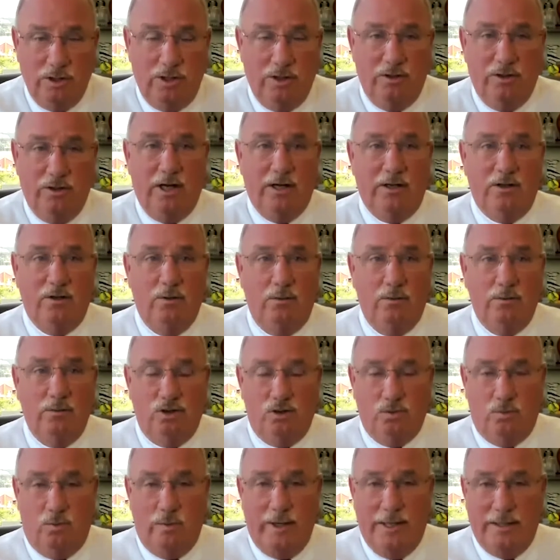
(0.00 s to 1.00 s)
They're not going
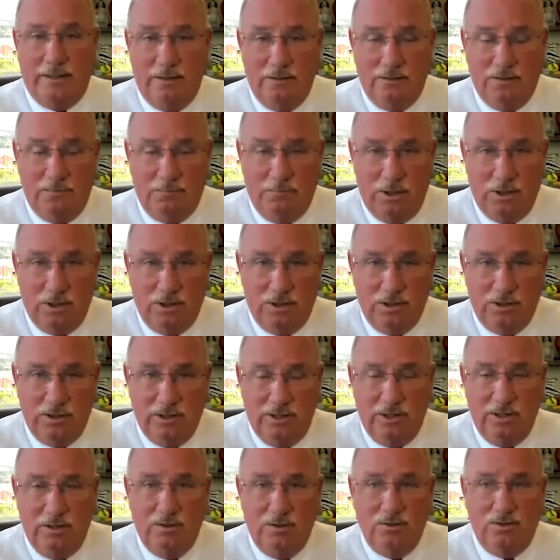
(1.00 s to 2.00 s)
direct as much as they
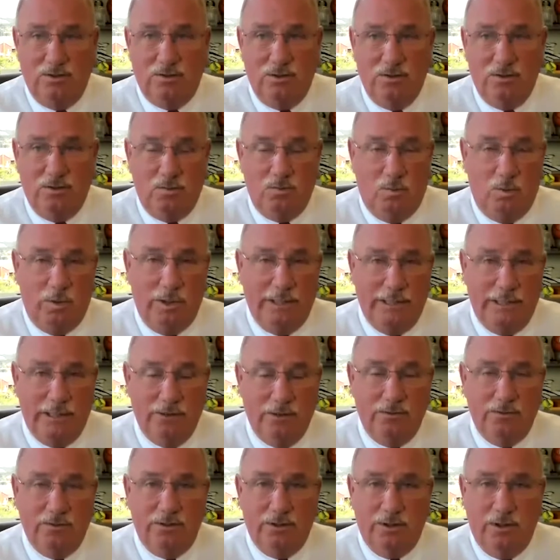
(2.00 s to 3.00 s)
used to 20
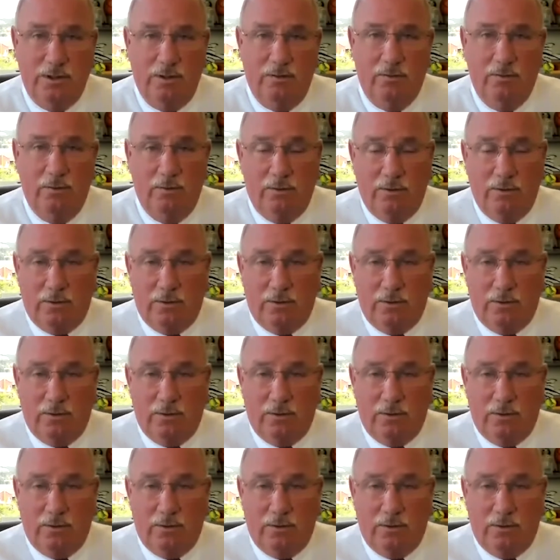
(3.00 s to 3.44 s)
years ago.